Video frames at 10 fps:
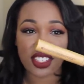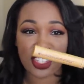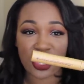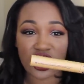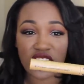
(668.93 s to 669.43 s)

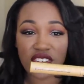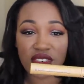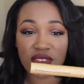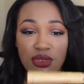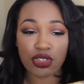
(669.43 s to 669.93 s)
It's
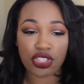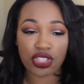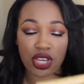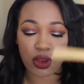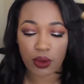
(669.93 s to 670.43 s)
huge.
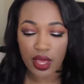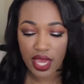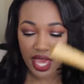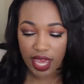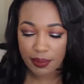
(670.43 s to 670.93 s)
So
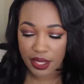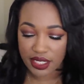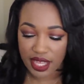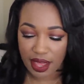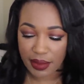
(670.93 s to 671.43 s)
I
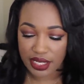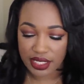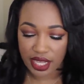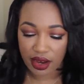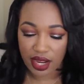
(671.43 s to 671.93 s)
picked that
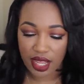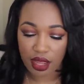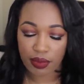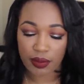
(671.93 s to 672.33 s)
mascara up.